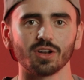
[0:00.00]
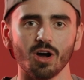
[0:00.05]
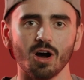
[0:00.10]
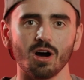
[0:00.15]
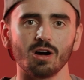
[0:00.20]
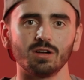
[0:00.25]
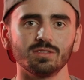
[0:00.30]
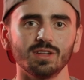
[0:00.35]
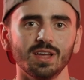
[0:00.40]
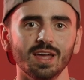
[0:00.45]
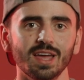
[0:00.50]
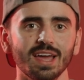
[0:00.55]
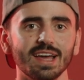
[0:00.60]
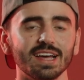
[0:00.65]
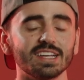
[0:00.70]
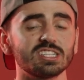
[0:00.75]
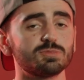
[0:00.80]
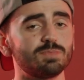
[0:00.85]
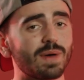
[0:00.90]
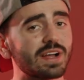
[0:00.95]
all,
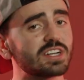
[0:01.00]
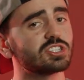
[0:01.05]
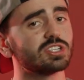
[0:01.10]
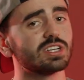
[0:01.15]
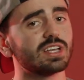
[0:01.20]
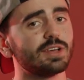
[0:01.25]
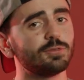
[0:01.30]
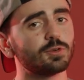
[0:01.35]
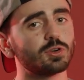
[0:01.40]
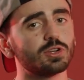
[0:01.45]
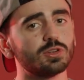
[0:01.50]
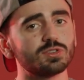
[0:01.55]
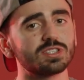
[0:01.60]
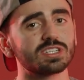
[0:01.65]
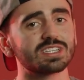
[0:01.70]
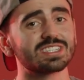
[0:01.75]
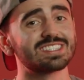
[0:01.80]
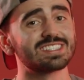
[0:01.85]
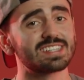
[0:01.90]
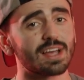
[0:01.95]
especially if you're
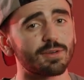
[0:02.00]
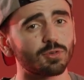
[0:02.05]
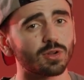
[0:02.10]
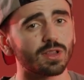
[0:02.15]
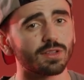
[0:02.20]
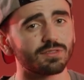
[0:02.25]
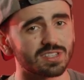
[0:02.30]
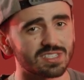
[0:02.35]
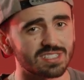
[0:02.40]
using several of the